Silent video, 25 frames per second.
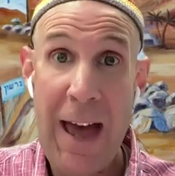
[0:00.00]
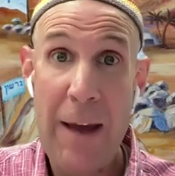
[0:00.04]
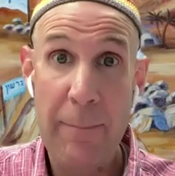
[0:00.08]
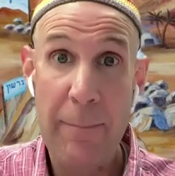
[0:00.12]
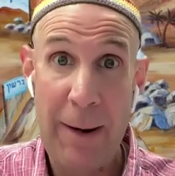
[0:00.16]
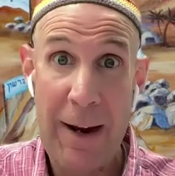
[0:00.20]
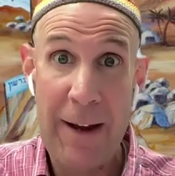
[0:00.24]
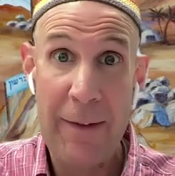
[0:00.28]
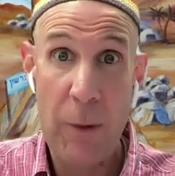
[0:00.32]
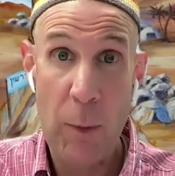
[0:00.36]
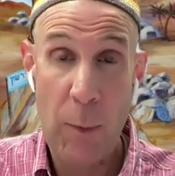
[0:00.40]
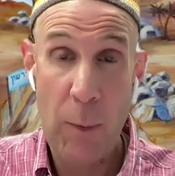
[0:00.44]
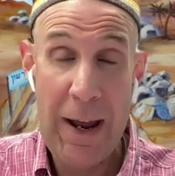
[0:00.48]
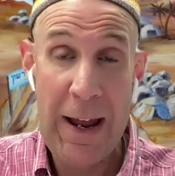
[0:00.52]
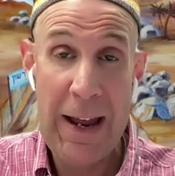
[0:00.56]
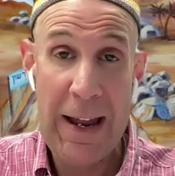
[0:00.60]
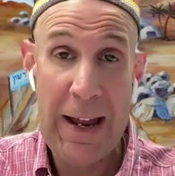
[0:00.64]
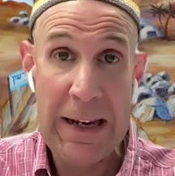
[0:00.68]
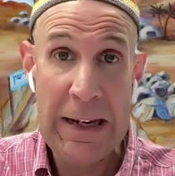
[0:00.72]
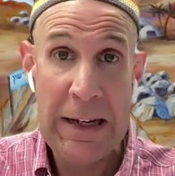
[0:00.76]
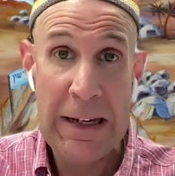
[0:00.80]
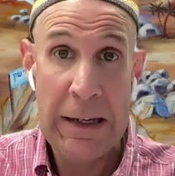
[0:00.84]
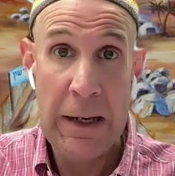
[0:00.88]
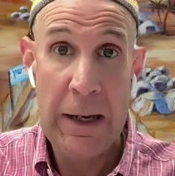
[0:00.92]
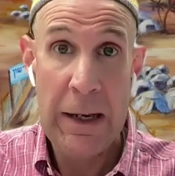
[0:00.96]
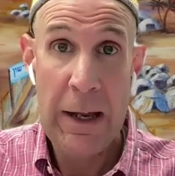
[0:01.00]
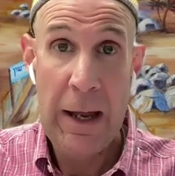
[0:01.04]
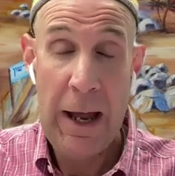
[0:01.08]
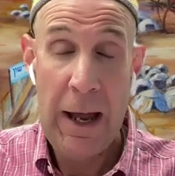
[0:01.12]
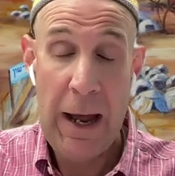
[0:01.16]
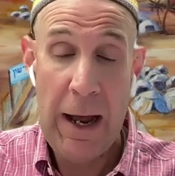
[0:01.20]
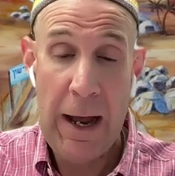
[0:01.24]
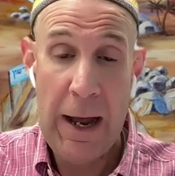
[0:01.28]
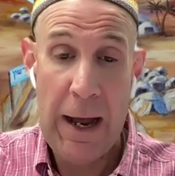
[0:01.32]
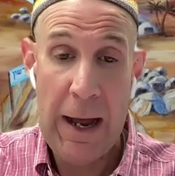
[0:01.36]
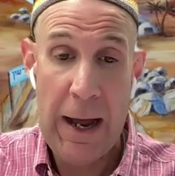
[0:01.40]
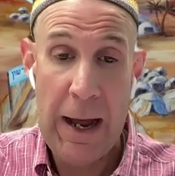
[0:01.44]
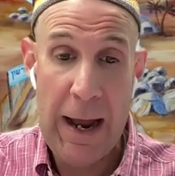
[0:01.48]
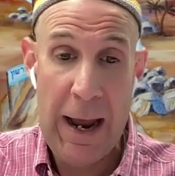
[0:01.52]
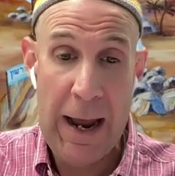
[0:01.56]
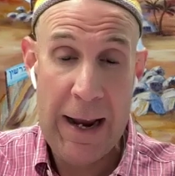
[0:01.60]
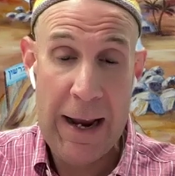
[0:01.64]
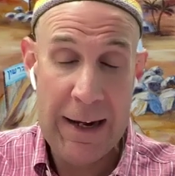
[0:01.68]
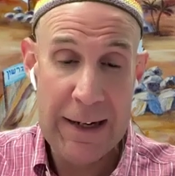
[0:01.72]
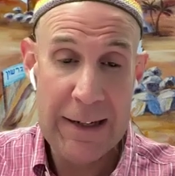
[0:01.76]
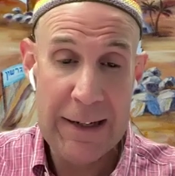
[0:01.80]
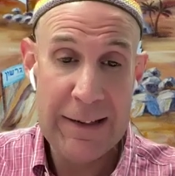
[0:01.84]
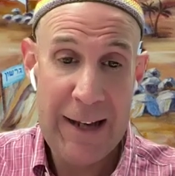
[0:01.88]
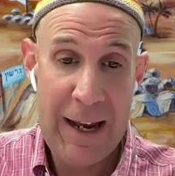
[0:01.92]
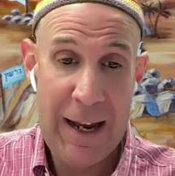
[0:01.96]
That, by the way, an